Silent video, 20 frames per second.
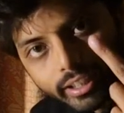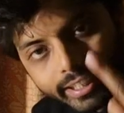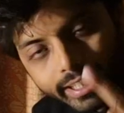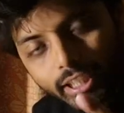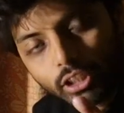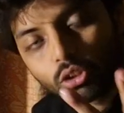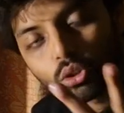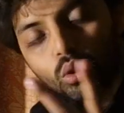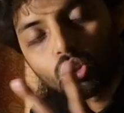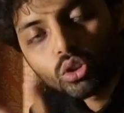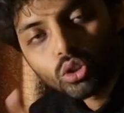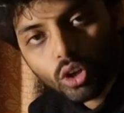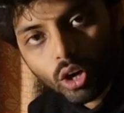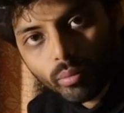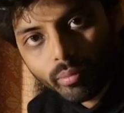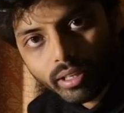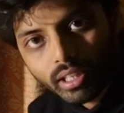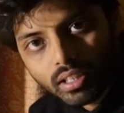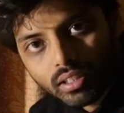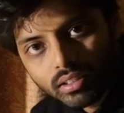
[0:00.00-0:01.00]

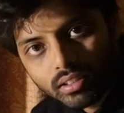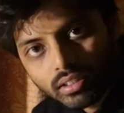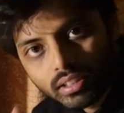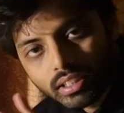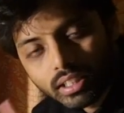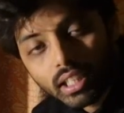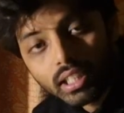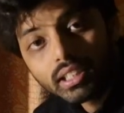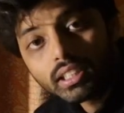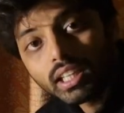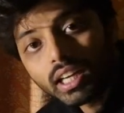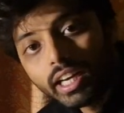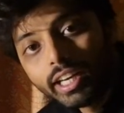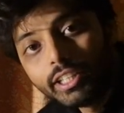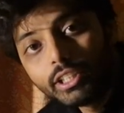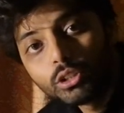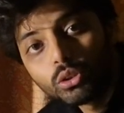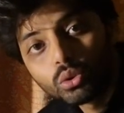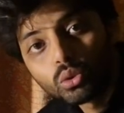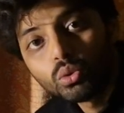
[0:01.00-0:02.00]
Dichotomy, cut
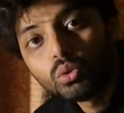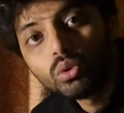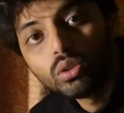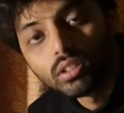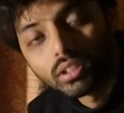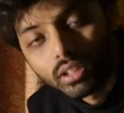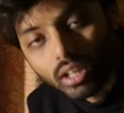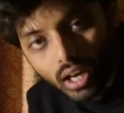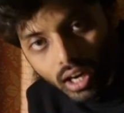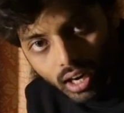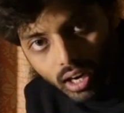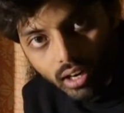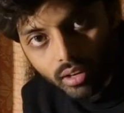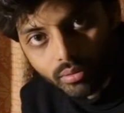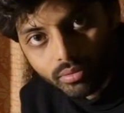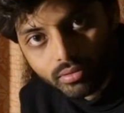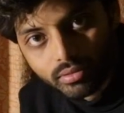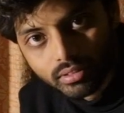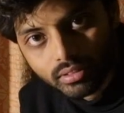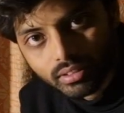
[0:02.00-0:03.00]
into two
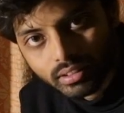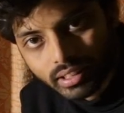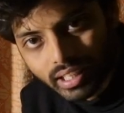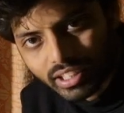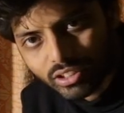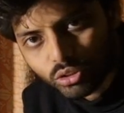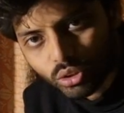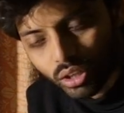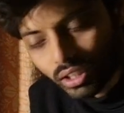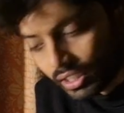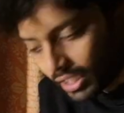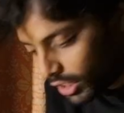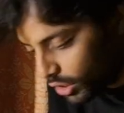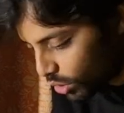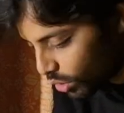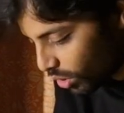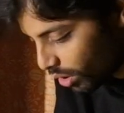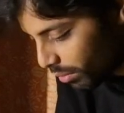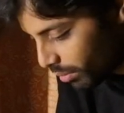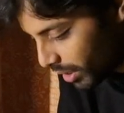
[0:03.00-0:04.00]
halves. That's called
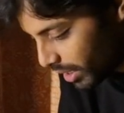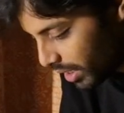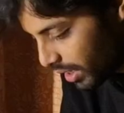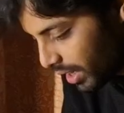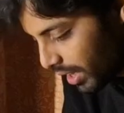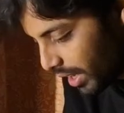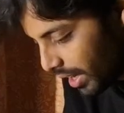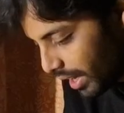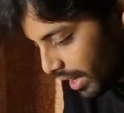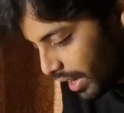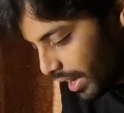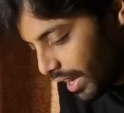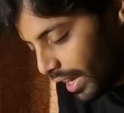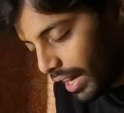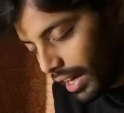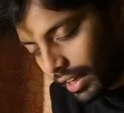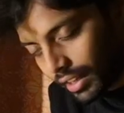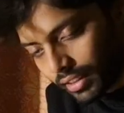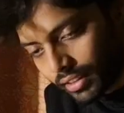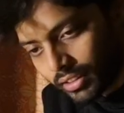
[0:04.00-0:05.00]
dichotomy,
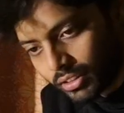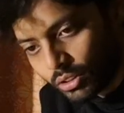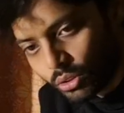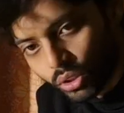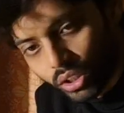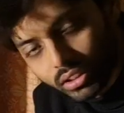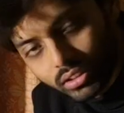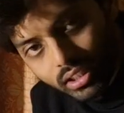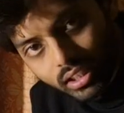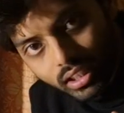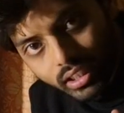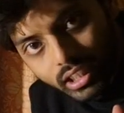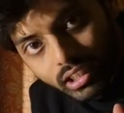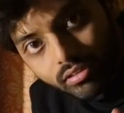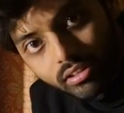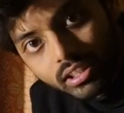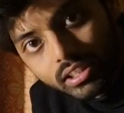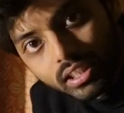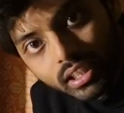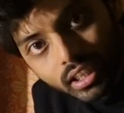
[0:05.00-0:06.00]
and you can say
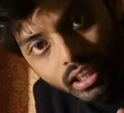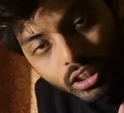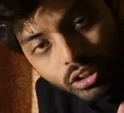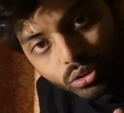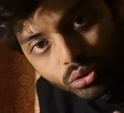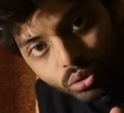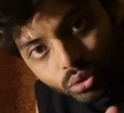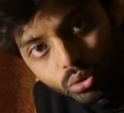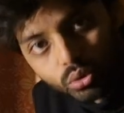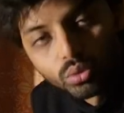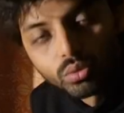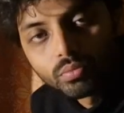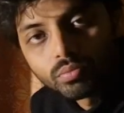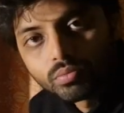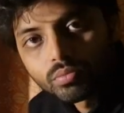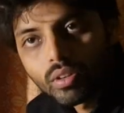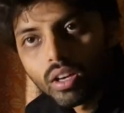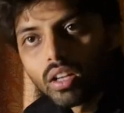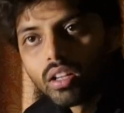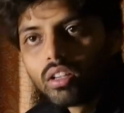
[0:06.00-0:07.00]
division into two.
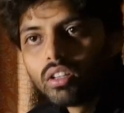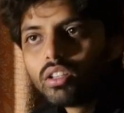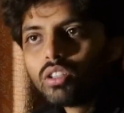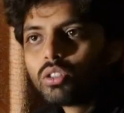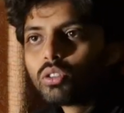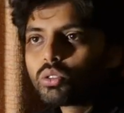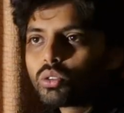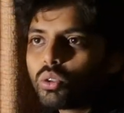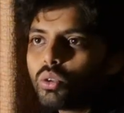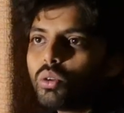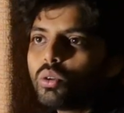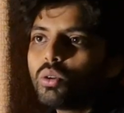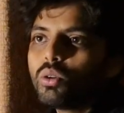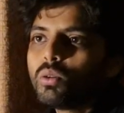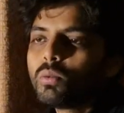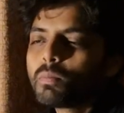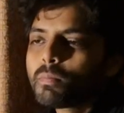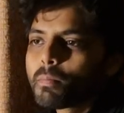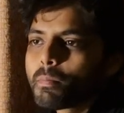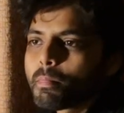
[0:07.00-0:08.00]

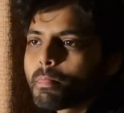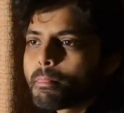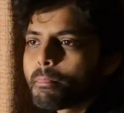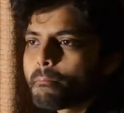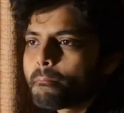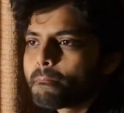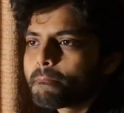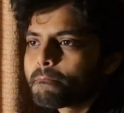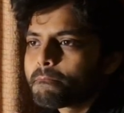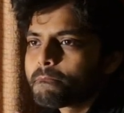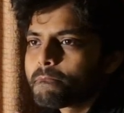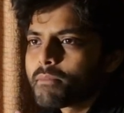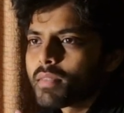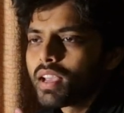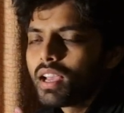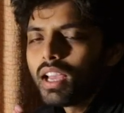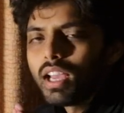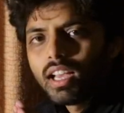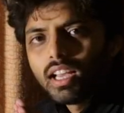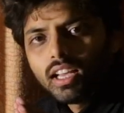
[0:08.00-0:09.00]
So
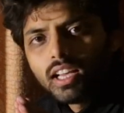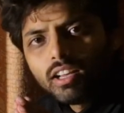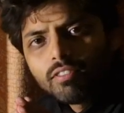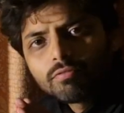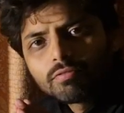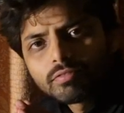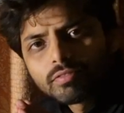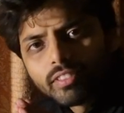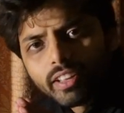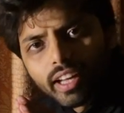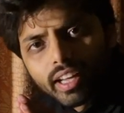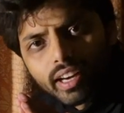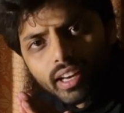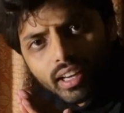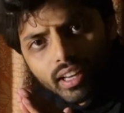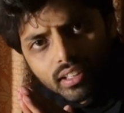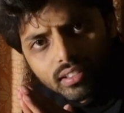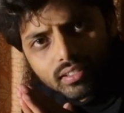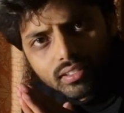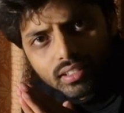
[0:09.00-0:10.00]
if there
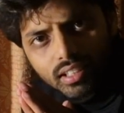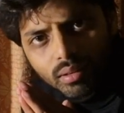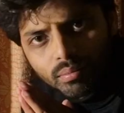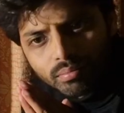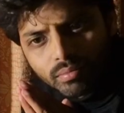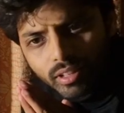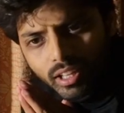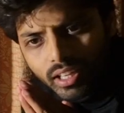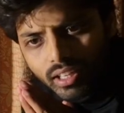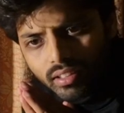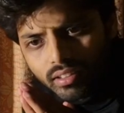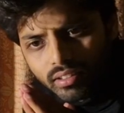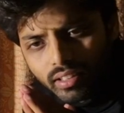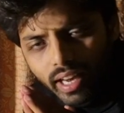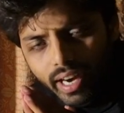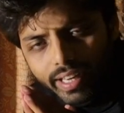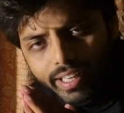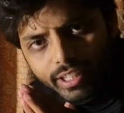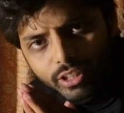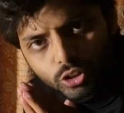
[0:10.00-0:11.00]
is something
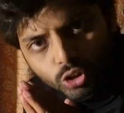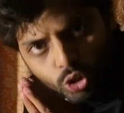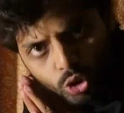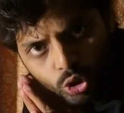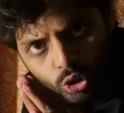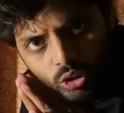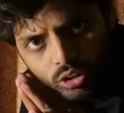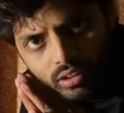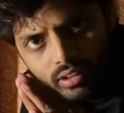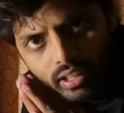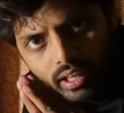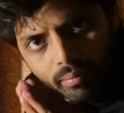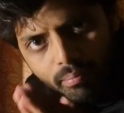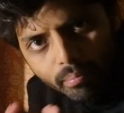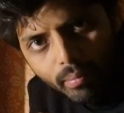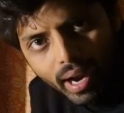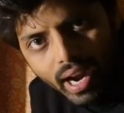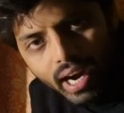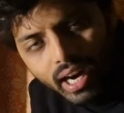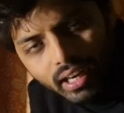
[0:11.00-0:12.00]
that is good,
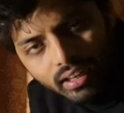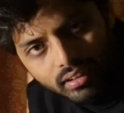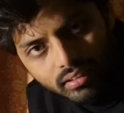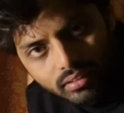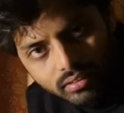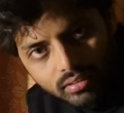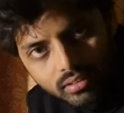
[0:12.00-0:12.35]
then bad